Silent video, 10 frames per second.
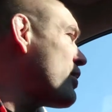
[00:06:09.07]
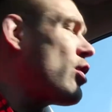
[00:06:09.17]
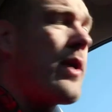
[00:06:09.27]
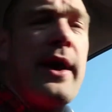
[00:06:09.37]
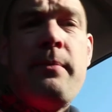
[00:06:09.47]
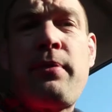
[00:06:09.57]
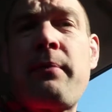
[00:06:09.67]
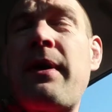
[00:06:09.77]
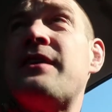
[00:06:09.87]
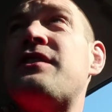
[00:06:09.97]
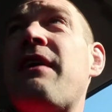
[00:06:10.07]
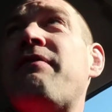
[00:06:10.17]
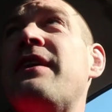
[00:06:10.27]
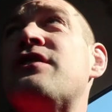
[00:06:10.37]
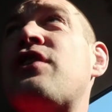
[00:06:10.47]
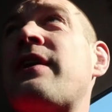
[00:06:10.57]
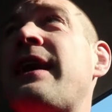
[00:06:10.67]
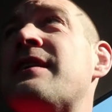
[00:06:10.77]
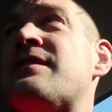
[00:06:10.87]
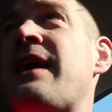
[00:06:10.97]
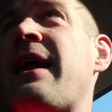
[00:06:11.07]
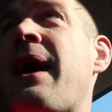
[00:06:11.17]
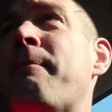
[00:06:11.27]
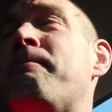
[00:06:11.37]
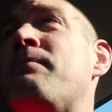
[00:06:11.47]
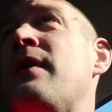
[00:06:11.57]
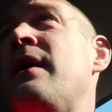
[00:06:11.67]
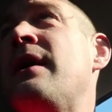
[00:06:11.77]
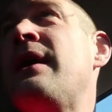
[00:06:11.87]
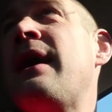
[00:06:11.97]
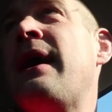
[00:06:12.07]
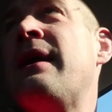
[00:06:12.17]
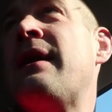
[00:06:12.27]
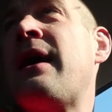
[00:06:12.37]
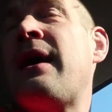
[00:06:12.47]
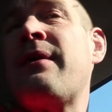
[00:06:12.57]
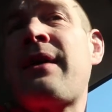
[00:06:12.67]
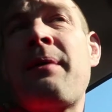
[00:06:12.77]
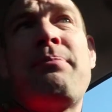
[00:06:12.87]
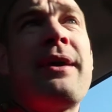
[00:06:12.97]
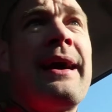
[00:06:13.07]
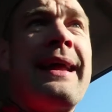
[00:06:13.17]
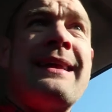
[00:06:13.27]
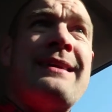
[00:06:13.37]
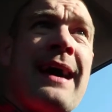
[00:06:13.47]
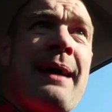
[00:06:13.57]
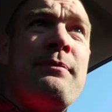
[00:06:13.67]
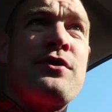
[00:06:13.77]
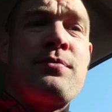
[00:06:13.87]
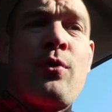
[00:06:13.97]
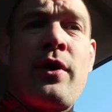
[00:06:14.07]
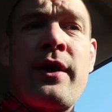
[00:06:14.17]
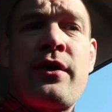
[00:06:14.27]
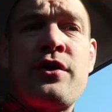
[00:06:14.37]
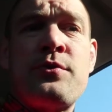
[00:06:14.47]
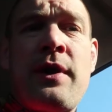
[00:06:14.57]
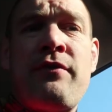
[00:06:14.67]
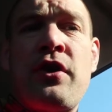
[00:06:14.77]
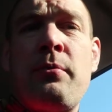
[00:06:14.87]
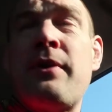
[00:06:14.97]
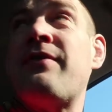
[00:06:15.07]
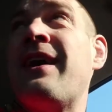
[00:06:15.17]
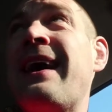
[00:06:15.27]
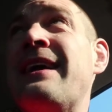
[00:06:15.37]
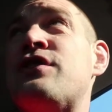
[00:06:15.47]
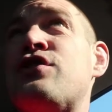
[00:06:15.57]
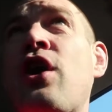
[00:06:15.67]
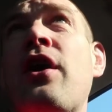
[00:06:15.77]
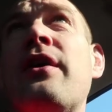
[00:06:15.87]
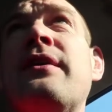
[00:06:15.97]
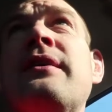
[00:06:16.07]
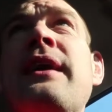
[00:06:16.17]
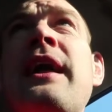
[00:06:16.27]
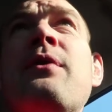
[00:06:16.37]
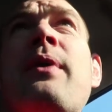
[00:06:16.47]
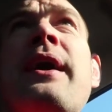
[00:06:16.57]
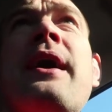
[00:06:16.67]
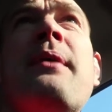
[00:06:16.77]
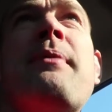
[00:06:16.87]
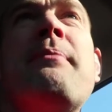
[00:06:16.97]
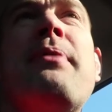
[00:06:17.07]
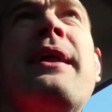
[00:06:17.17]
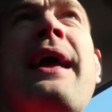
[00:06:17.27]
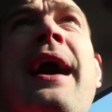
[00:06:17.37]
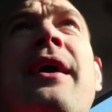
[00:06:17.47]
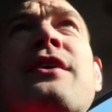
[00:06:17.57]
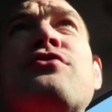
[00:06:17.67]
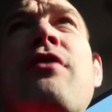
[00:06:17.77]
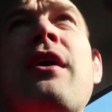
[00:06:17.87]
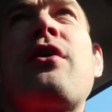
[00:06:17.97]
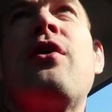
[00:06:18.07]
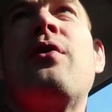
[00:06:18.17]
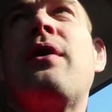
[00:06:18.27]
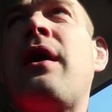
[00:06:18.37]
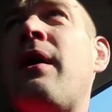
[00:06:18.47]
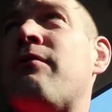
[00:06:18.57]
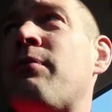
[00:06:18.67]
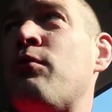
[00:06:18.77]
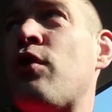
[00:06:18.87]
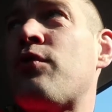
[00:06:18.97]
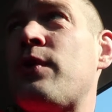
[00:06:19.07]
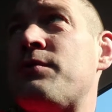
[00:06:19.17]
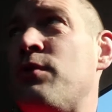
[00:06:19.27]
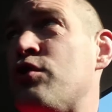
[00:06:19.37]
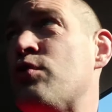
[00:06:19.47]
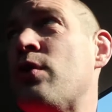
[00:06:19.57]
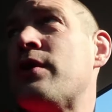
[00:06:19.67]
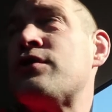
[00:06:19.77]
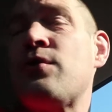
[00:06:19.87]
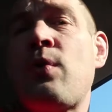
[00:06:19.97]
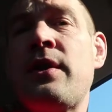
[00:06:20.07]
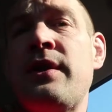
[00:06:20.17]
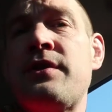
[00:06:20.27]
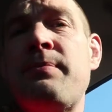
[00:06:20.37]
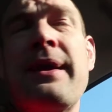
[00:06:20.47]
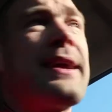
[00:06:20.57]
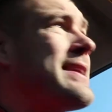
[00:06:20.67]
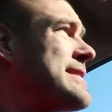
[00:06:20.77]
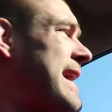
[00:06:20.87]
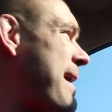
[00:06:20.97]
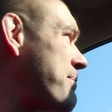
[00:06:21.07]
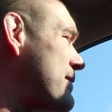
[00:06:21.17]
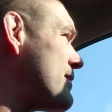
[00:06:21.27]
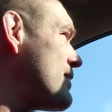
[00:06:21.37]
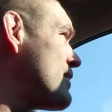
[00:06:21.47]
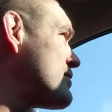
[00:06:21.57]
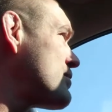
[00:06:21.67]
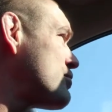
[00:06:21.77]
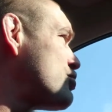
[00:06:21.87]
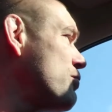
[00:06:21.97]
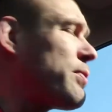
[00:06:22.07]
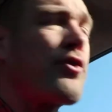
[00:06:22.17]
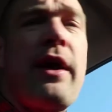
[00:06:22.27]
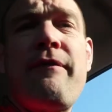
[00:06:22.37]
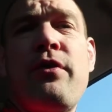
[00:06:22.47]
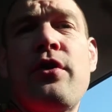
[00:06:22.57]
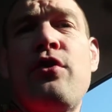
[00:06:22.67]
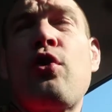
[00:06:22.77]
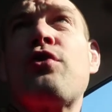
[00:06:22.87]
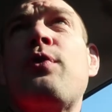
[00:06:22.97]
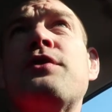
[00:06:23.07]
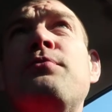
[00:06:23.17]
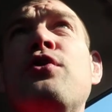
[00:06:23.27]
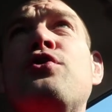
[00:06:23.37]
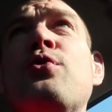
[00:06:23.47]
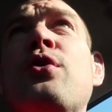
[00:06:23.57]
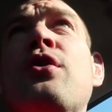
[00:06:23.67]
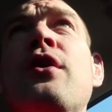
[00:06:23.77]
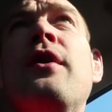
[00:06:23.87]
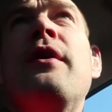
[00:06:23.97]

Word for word: going to go in, bring my stuff in, start getting set up. And uh, we got plenty of time this morning because we have a little bit of a late start anyway, uh, my buddy Alex Tronco uh, from Northwest Mutual is the one that's making this happen. So super grateful to Northwest Mutual